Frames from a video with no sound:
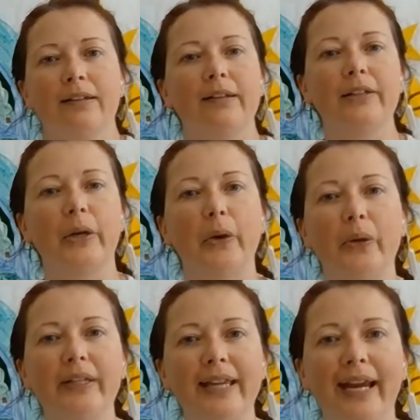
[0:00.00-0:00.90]
So
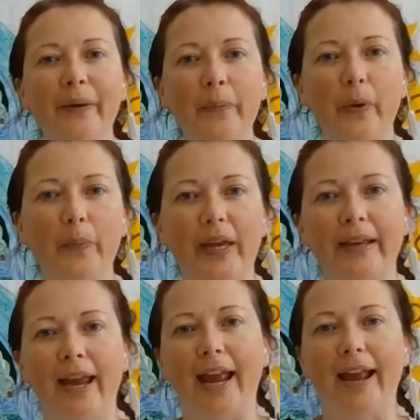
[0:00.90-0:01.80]
take a
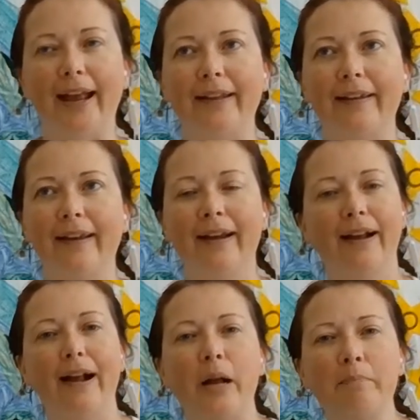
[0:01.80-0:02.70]
moment and
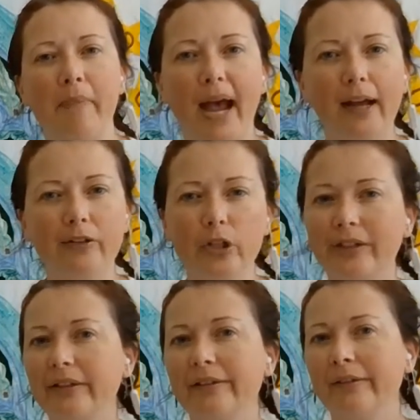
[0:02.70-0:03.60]

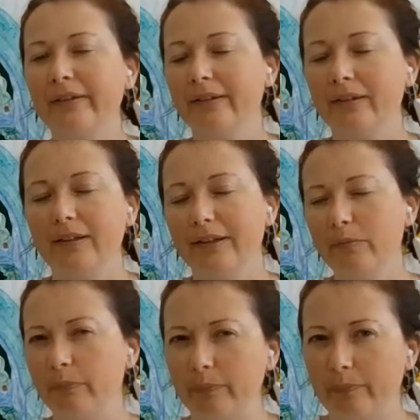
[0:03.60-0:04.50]
imagine
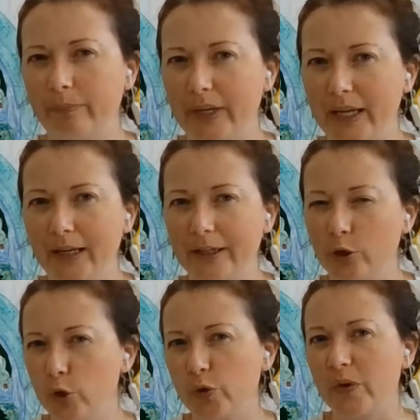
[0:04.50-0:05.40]
being a
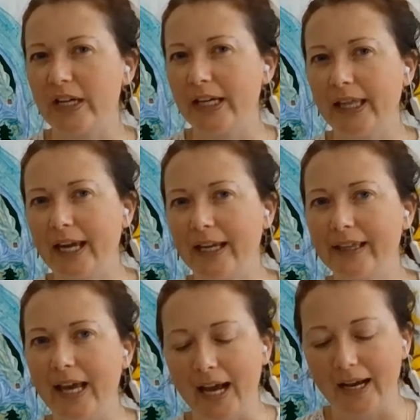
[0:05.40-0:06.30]
tree like
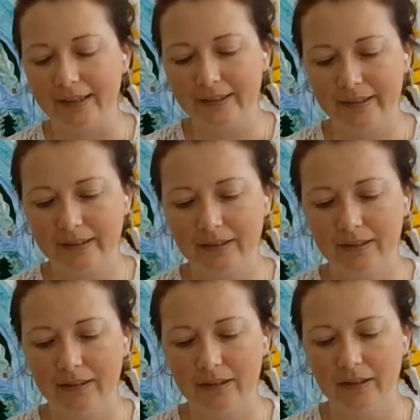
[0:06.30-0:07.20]
that.
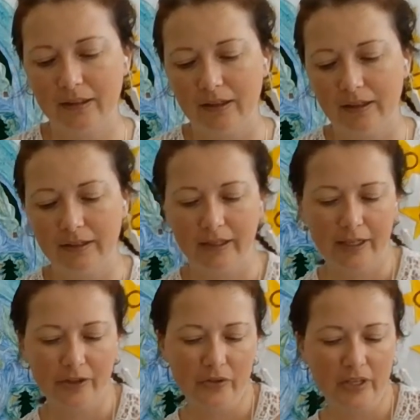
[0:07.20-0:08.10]
Get
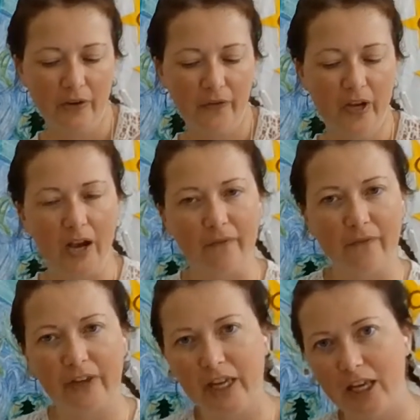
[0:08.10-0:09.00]
yourself
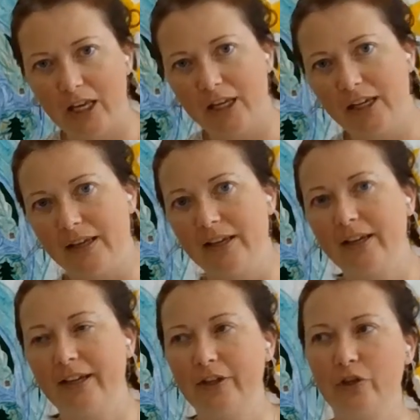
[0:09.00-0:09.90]
comfy
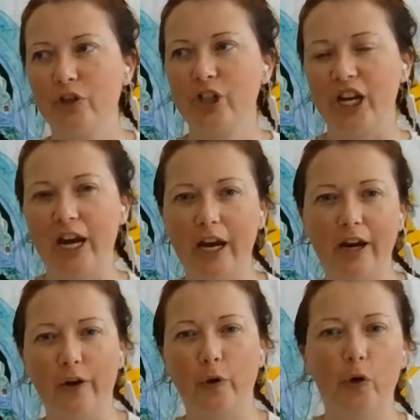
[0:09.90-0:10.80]
in your
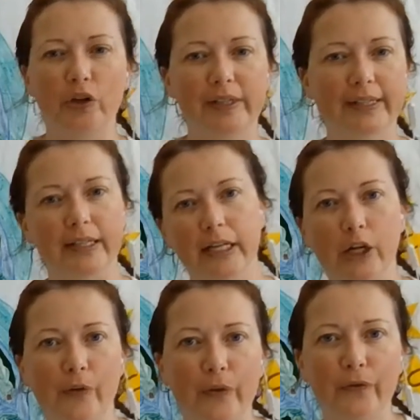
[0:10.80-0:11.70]
chair or sitting
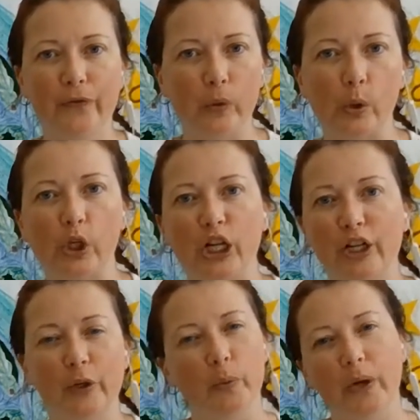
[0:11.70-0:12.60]
on the
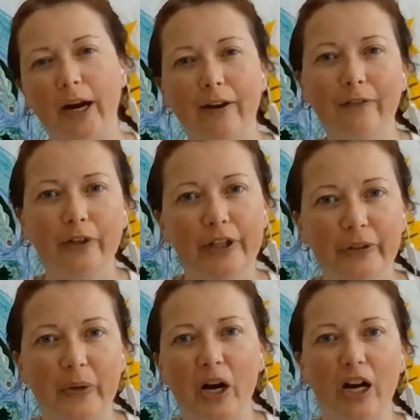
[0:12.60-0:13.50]
floor or wherever
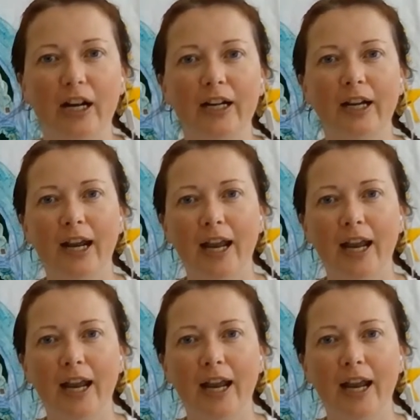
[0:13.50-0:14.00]
you are,